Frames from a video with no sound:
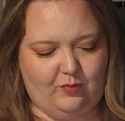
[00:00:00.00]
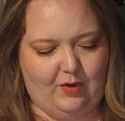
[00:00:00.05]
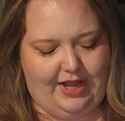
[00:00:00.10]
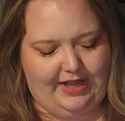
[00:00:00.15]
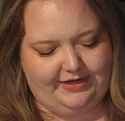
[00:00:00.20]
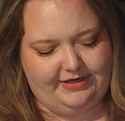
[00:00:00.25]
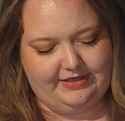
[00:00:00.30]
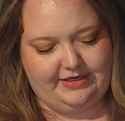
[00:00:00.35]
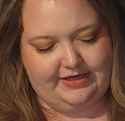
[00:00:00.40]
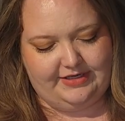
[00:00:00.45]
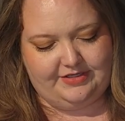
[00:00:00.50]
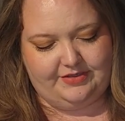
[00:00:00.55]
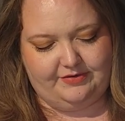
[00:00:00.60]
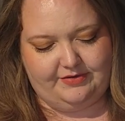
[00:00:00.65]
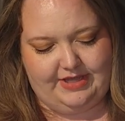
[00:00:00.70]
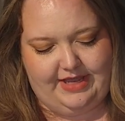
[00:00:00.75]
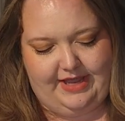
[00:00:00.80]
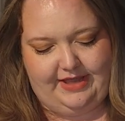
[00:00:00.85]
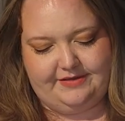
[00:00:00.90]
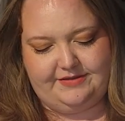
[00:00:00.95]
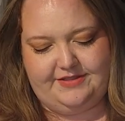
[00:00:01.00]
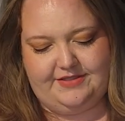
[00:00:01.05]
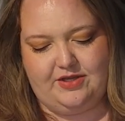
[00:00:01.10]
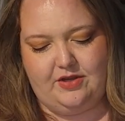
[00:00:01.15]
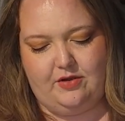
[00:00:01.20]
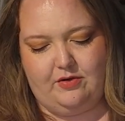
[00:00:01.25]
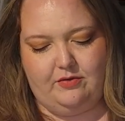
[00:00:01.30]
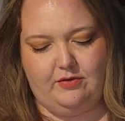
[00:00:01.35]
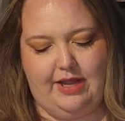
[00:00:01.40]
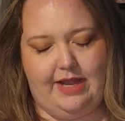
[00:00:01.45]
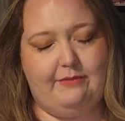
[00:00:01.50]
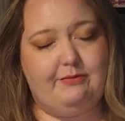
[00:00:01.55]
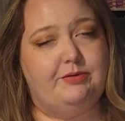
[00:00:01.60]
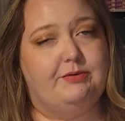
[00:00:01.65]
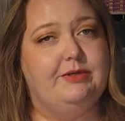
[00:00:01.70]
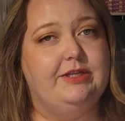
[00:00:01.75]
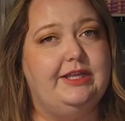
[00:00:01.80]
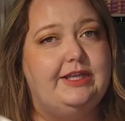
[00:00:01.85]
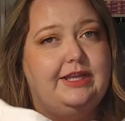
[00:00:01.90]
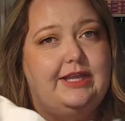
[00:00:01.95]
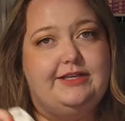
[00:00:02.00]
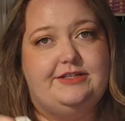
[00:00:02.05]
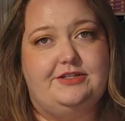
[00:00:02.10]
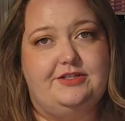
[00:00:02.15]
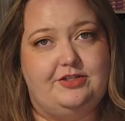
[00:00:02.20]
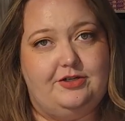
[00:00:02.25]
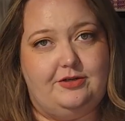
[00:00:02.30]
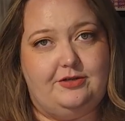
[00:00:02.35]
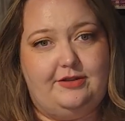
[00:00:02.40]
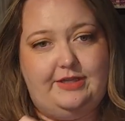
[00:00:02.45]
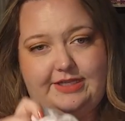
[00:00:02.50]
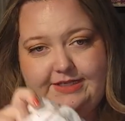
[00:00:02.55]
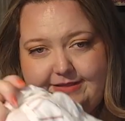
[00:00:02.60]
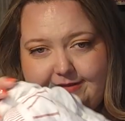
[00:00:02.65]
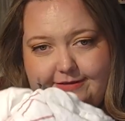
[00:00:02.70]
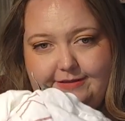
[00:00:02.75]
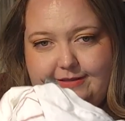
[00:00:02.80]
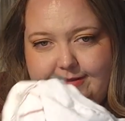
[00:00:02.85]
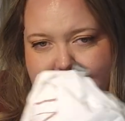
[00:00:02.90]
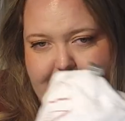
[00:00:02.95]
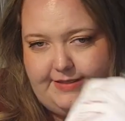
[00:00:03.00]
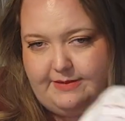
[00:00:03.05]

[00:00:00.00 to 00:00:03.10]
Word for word: Why did I do that? So I would really like to turn this into